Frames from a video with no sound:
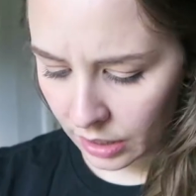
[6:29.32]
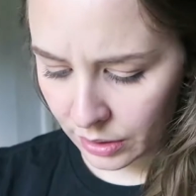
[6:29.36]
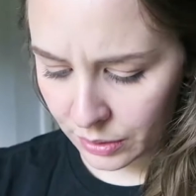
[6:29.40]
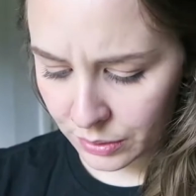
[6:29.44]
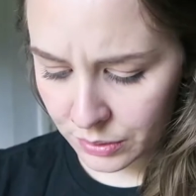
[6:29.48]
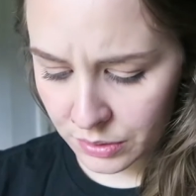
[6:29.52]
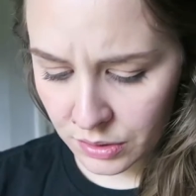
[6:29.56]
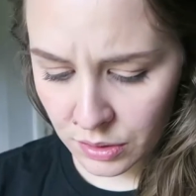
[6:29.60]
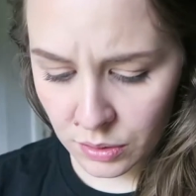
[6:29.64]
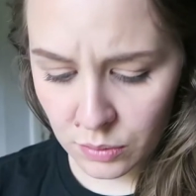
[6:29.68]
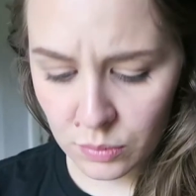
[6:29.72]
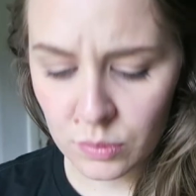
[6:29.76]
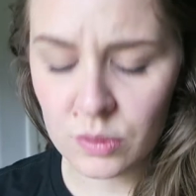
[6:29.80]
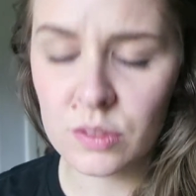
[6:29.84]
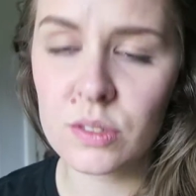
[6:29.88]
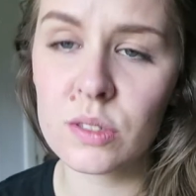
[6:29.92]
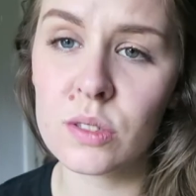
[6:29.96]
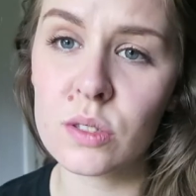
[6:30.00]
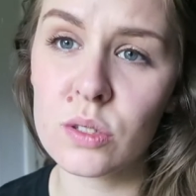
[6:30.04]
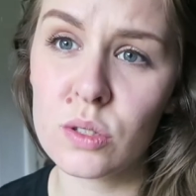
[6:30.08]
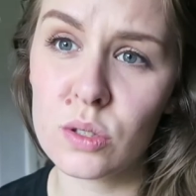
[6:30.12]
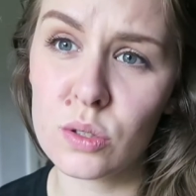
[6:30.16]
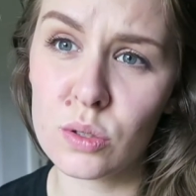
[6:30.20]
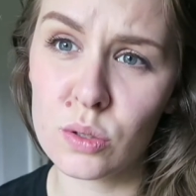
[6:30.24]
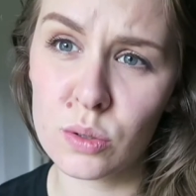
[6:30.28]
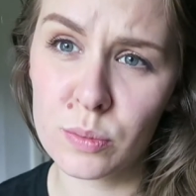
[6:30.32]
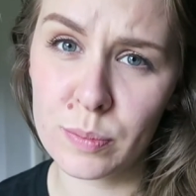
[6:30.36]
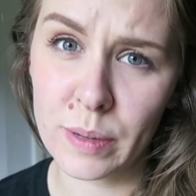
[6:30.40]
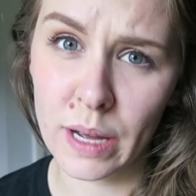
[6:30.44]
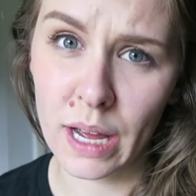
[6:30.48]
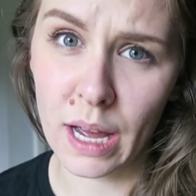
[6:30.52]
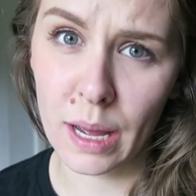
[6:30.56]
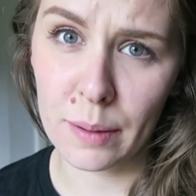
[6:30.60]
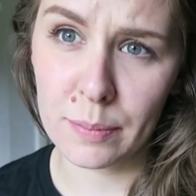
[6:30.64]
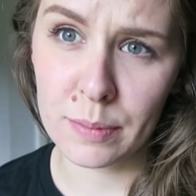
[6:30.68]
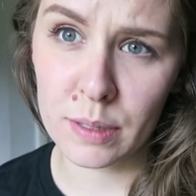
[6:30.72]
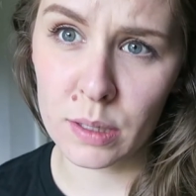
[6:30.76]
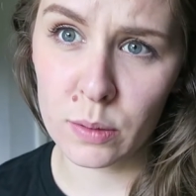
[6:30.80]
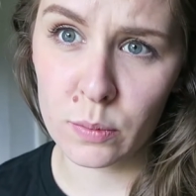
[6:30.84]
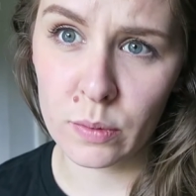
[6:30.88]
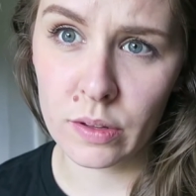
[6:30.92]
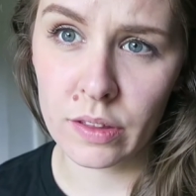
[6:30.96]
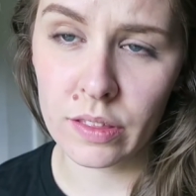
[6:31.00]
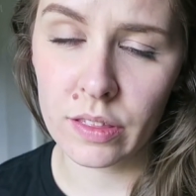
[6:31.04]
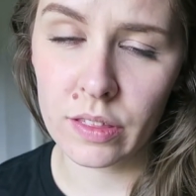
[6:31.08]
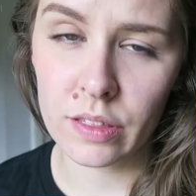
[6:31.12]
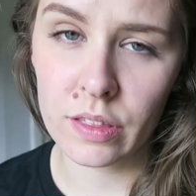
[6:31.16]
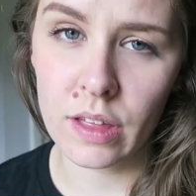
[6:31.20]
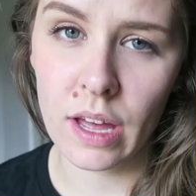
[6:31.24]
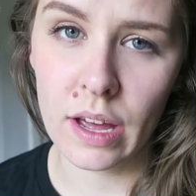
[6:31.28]
I also wasn't super happy
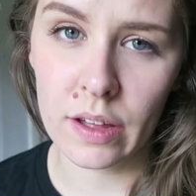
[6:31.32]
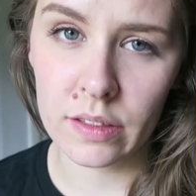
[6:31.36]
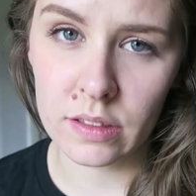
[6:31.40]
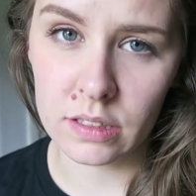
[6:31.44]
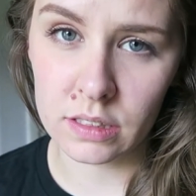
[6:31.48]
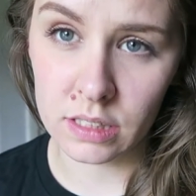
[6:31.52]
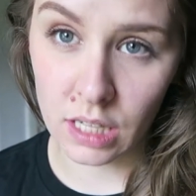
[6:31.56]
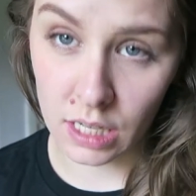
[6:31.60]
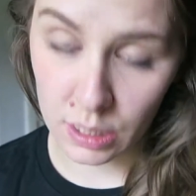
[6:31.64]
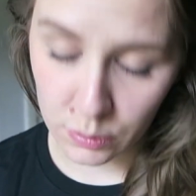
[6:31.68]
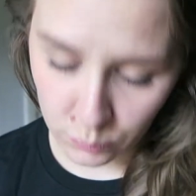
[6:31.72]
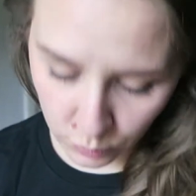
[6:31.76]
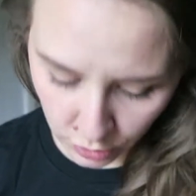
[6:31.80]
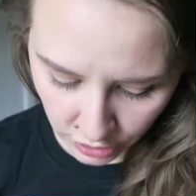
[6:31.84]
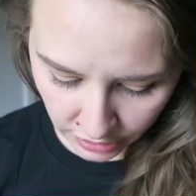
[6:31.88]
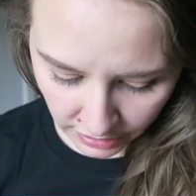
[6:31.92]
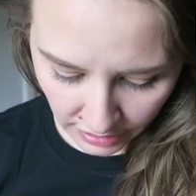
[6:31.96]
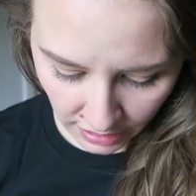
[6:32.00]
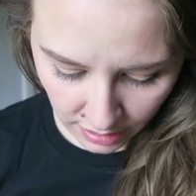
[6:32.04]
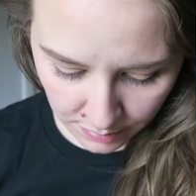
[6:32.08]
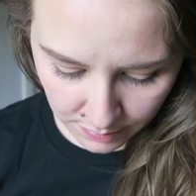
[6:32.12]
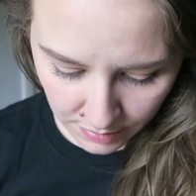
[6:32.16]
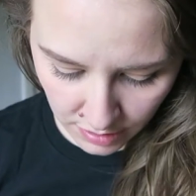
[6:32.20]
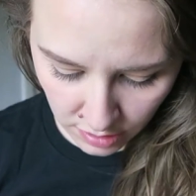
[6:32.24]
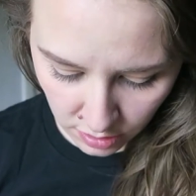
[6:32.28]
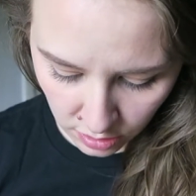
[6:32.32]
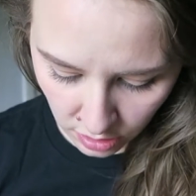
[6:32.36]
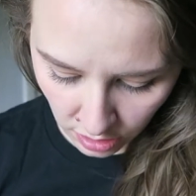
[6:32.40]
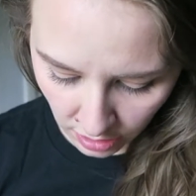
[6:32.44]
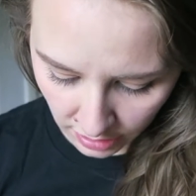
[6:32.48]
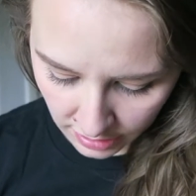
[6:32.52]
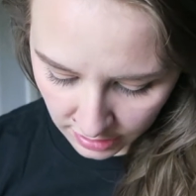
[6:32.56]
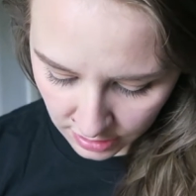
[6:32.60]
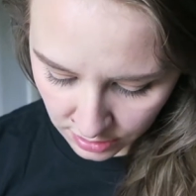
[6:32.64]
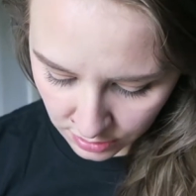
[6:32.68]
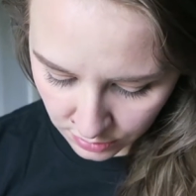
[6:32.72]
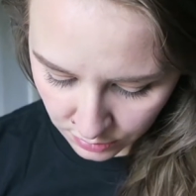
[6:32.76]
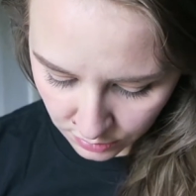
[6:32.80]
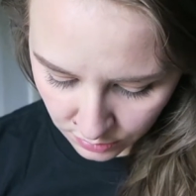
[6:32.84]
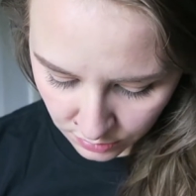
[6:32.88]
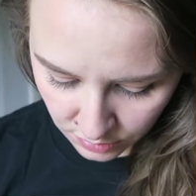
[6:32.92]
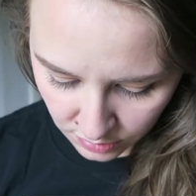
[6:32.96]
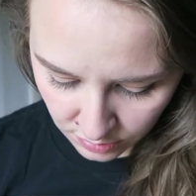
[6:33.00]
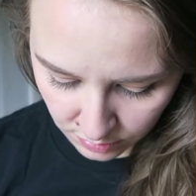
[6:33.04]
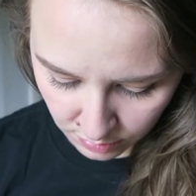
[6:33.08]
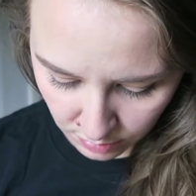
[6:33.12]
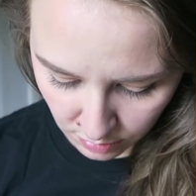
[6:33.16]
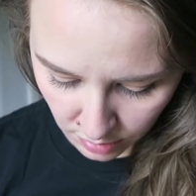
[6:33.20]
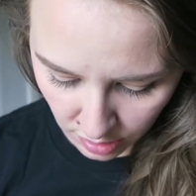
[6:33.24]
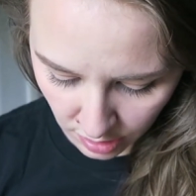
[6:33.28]
with how the line work came out. I
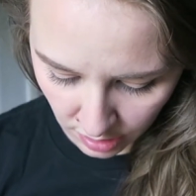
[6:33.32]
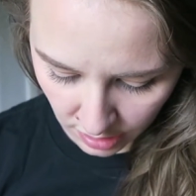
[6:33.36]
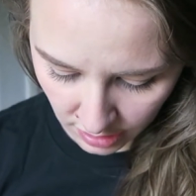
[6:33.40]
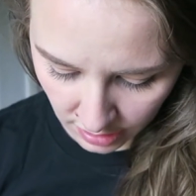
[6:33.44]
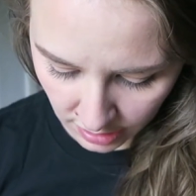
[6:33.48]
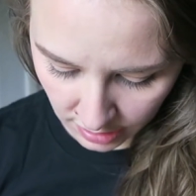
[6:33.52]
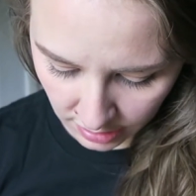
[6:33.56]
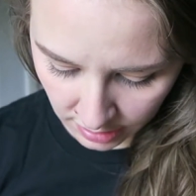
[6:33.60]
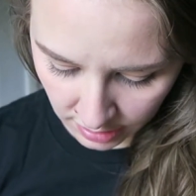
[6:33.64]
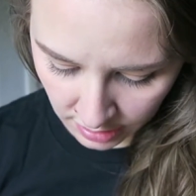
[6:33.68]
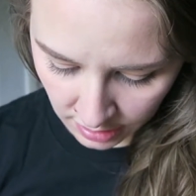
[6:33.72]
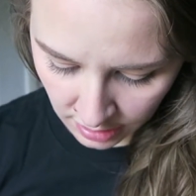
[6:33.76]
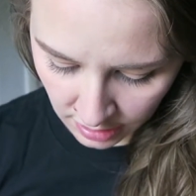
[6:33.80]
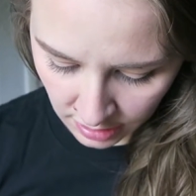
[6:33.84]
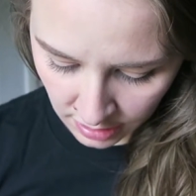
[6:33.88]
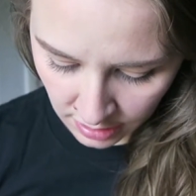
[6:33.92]
used my